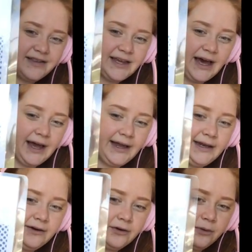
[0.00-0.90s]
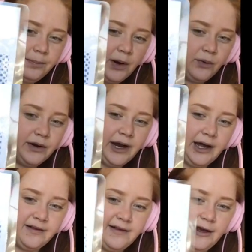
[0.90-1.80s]
tiny little polka
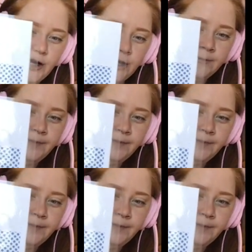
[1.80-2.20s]
dots here.